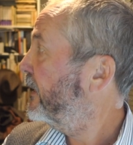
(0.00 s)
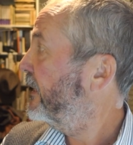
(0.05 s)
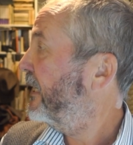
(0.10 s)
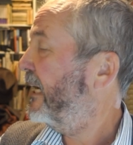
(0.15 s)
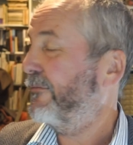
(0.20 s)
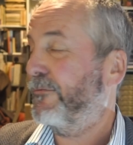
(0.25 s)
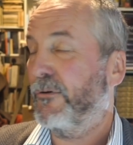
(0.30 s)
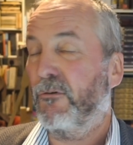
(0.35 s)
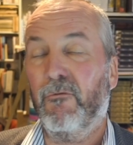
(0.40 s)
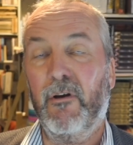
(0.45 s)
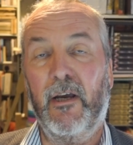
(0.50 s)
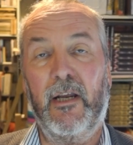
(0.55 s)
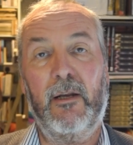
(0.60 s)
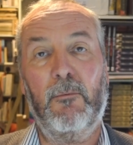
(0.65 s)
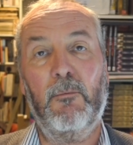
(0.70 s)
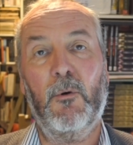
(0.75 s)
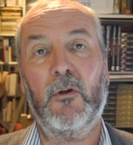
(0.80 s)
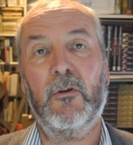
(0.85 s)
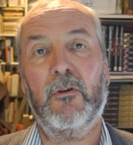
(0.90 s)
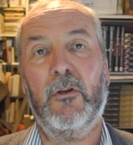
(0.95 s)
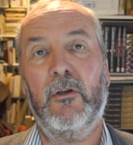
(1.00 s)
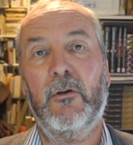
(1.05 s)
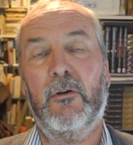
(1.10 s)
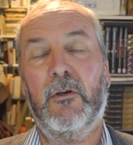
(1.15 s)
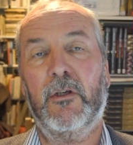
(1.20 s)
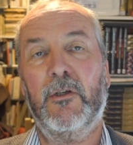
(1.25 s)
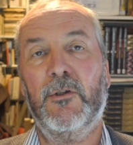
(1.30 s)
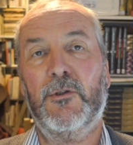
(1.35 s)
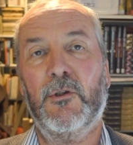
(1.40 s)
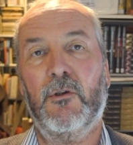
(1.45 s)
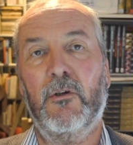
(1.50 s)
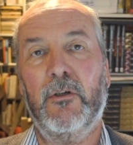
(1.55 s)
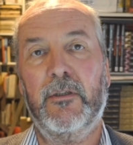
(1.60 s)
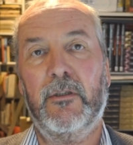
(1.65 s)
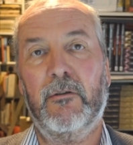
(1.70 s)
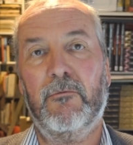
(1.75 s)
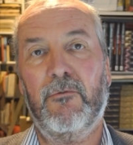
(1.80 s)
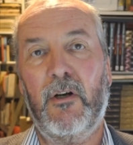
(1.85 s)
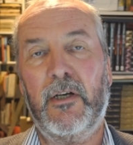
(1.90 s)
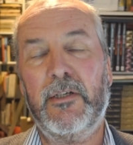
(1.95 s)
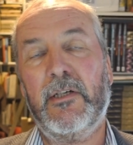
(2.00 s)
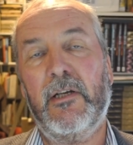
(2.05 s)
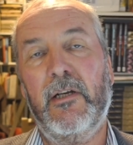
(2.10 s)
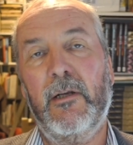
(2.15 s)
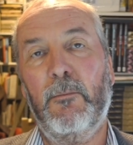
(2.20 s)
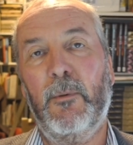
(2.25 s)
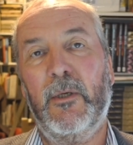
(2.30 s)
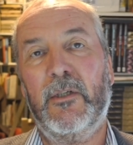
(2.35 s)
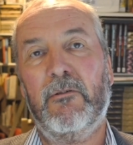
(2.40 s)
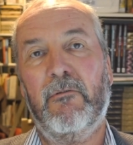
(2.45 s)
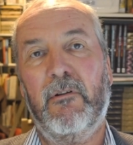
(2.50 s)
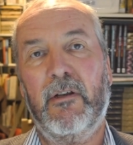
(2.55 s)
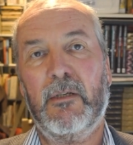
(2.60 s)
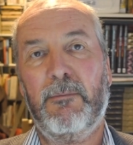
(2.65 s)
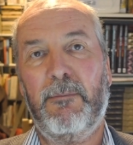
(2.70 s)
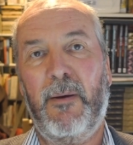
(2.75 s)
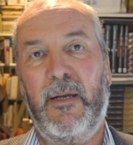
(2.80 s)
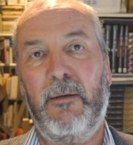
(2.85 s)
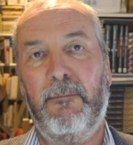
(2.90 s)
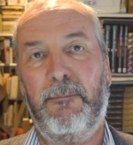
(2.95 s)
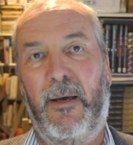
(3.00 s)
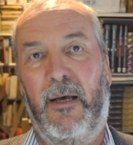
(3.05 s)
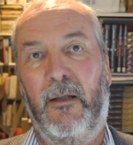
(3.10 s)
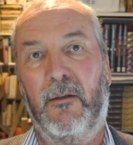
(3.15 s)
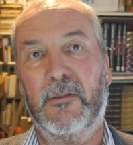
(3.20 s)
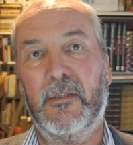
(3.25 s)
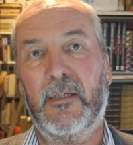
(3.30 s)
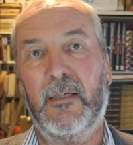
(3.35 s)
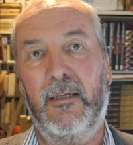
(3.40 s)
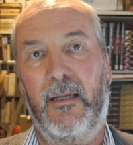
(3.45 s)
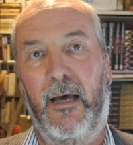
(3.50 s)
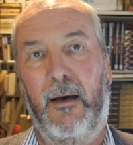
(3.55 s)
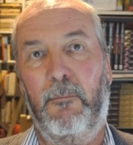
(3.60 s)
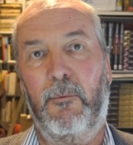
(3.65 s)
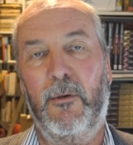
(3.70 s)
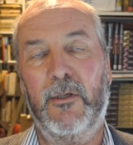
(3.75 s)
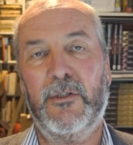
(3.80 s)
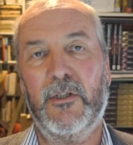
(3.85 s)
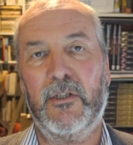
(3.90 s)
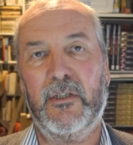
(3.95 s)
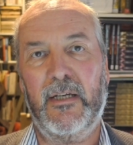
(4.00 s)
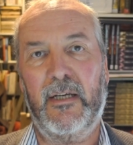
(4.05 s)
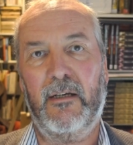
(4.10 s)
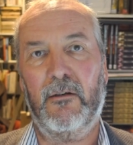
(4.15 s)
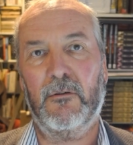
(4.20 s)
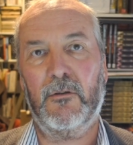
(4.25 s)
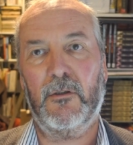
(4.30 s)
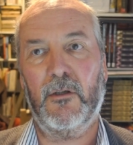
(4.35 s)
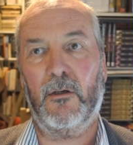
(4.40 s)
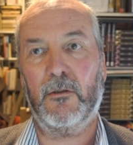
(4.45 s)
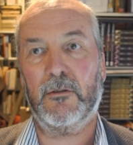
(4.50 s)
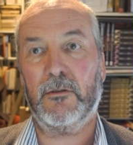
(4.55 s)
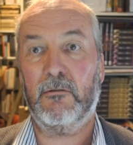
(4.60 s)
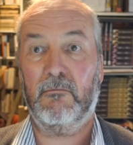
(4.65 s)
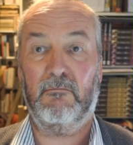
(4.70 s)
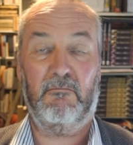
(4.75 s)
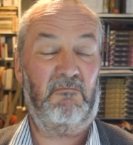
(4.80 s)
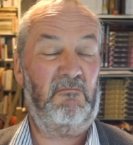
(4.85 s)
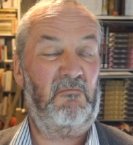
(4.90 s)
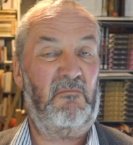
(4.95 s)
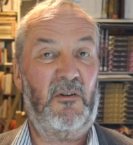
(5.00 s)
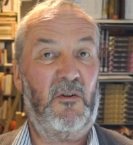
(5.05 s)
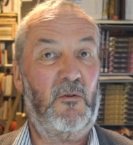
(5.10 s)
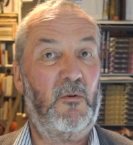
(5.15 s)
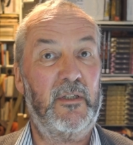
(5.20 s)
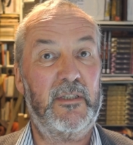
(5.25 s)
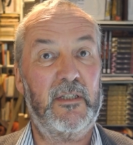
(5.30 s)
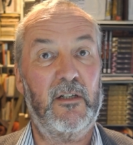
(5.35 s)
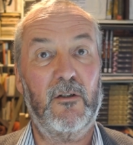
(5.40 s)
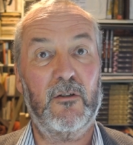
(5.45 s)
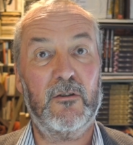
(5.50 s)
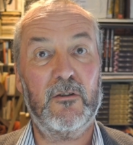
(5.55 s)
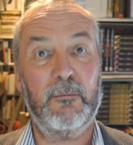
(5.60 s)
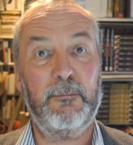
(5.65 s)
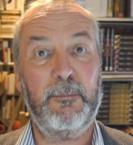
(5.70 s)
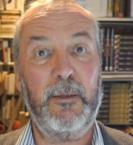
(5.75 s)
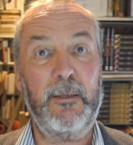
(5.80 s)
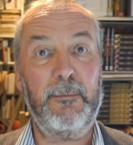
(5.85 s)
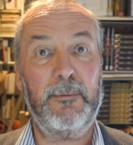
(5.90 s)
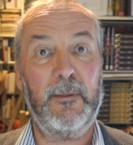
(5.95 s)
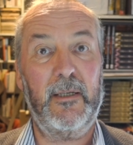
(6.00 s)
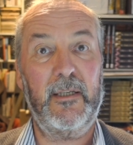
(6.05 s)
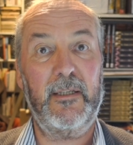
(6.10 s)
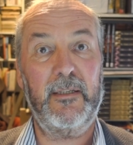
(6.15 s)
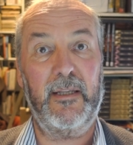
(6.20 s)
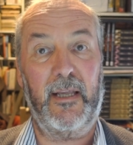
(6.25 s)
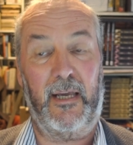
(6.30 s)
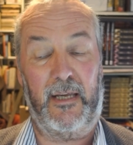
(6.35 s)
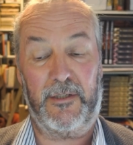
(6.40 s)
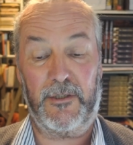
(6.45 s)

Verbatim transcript: If you really want, you can join the Writerly Witterings Pen Pals Club, which has now got quite a lot of people in there.